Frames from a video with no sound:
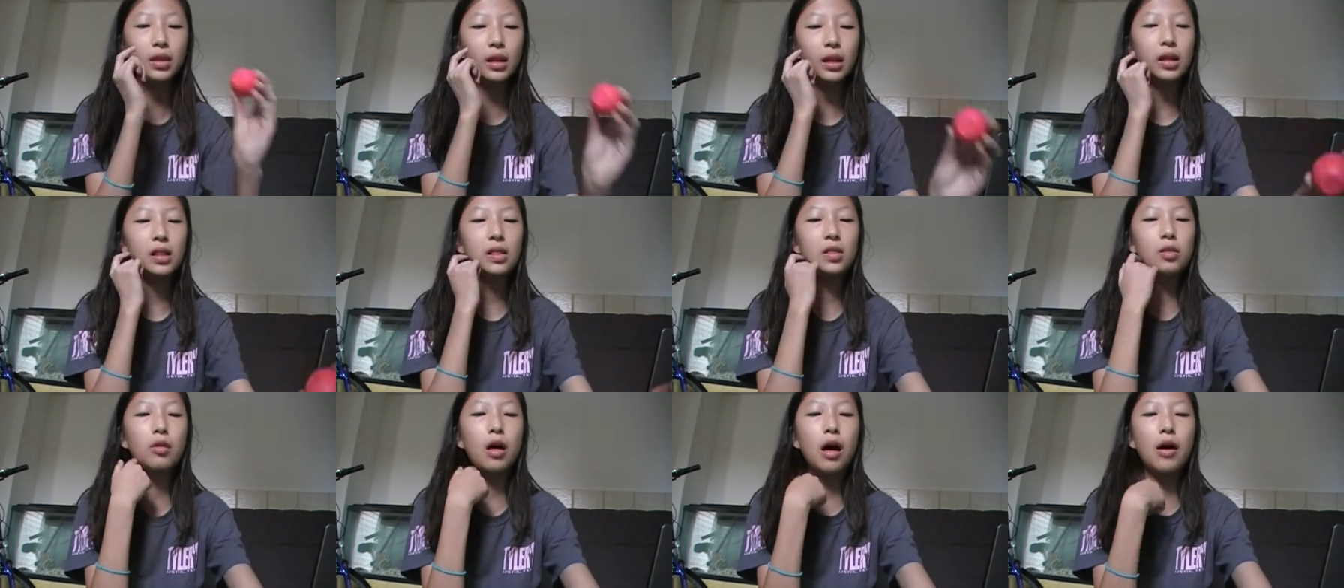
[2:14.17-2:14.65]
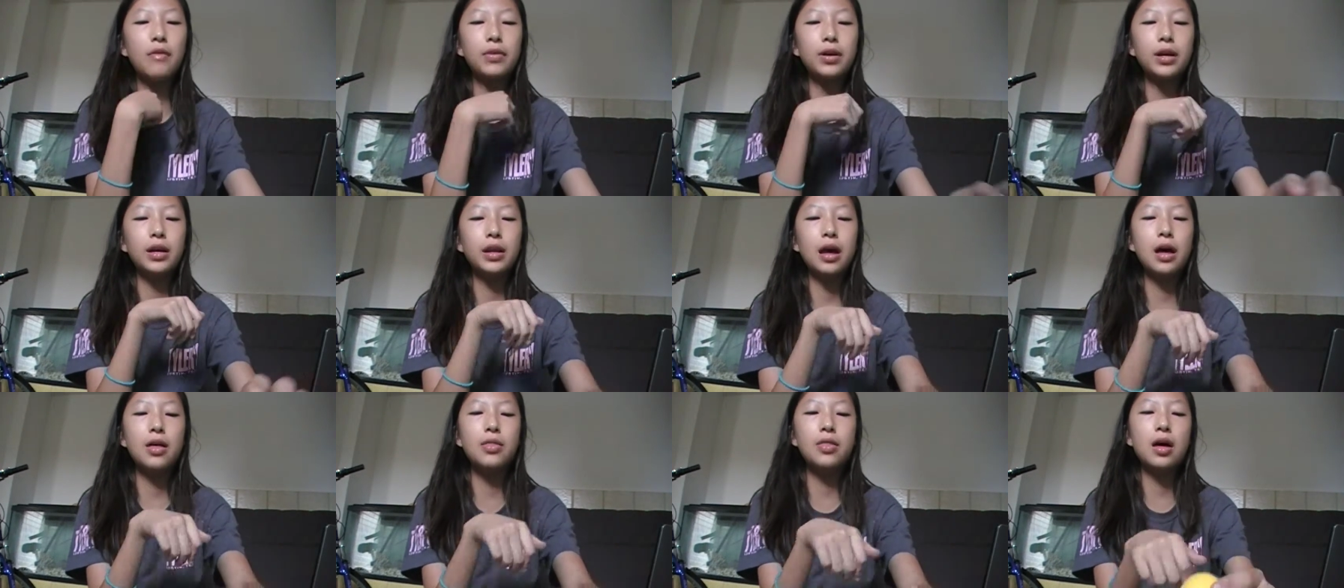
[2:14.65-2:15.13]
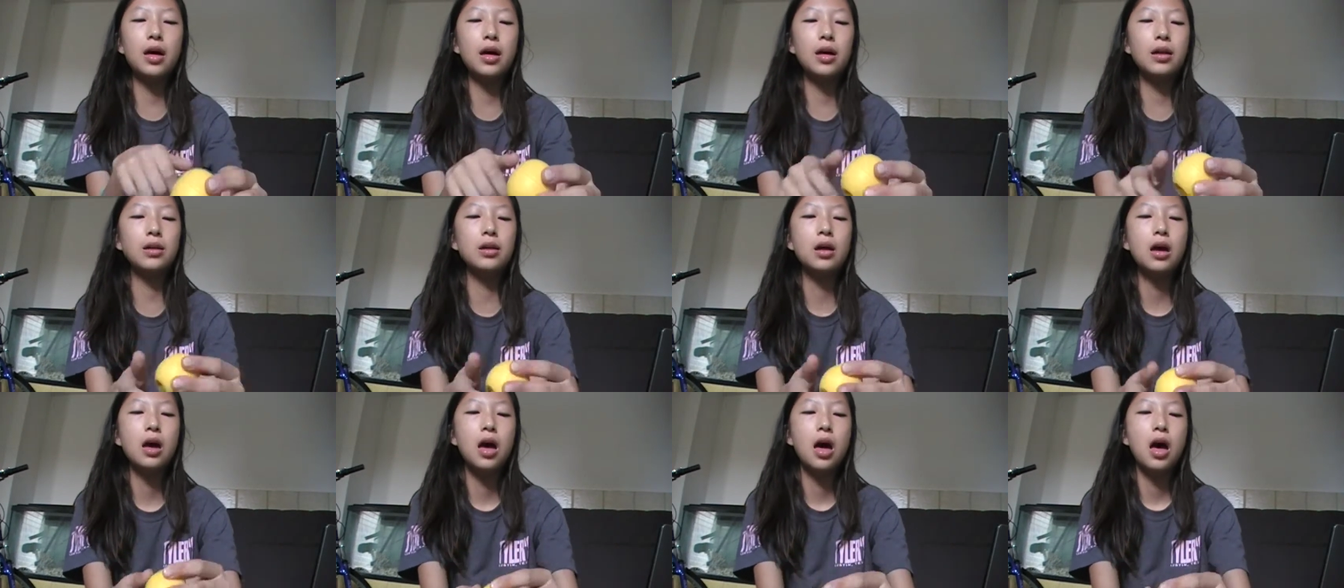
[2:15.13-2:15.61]
Love it. And
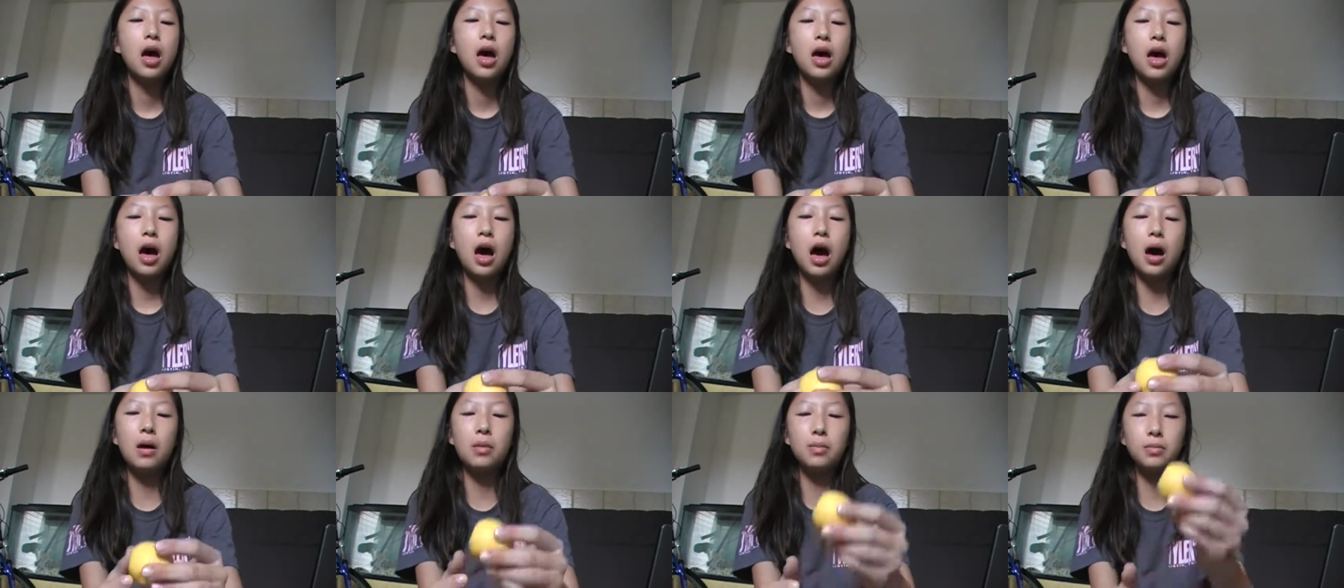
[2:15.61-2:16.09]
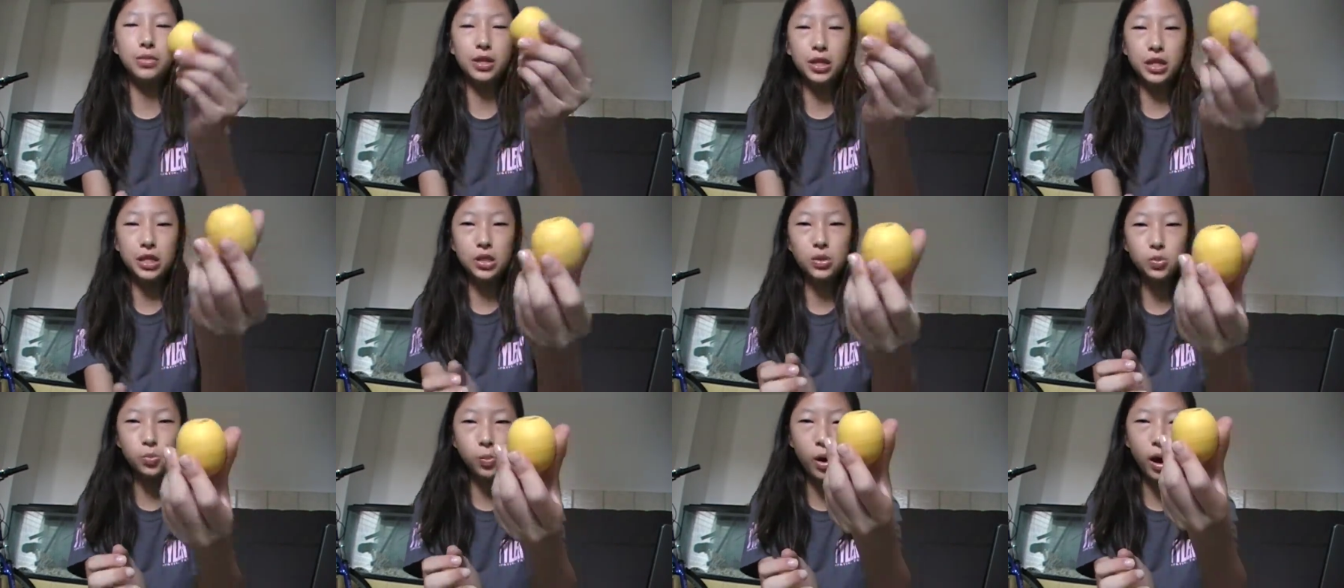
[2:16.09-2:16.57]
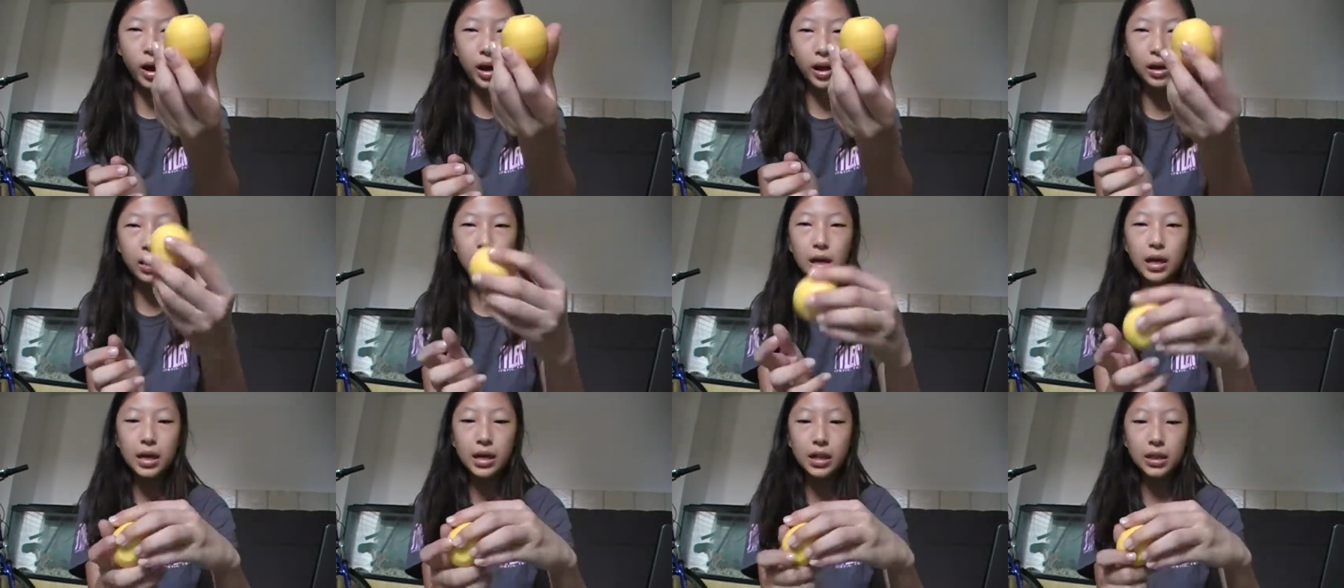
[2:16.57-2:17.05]
then um, this
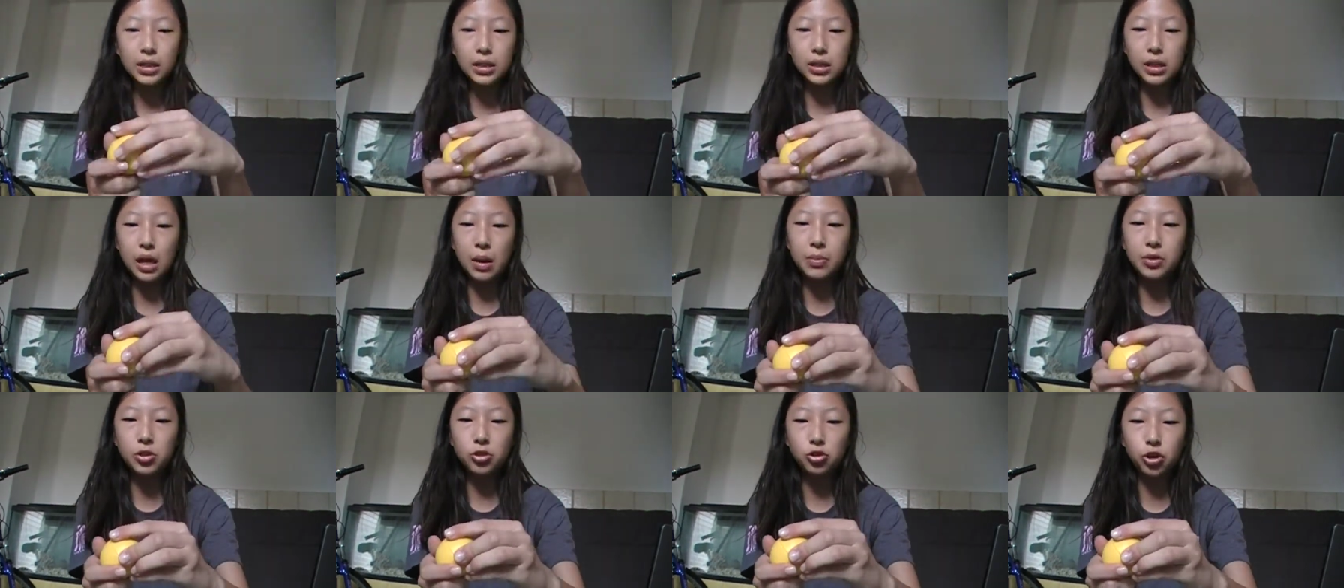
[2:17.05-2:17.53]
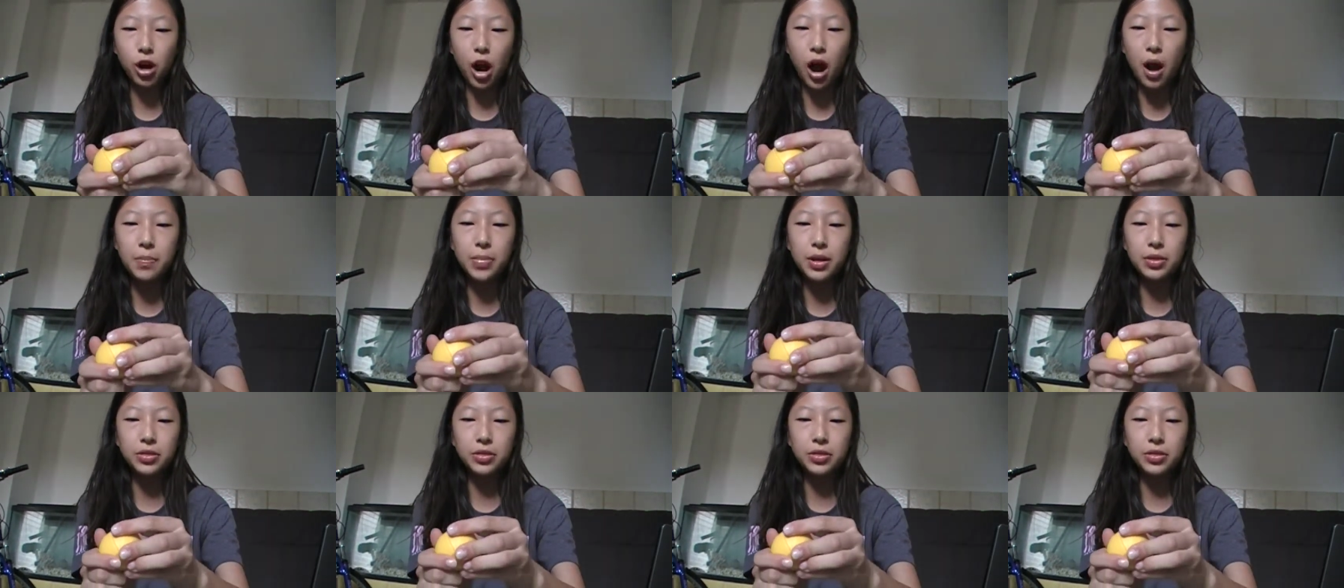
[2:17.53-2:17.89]
one is Lemon Drop,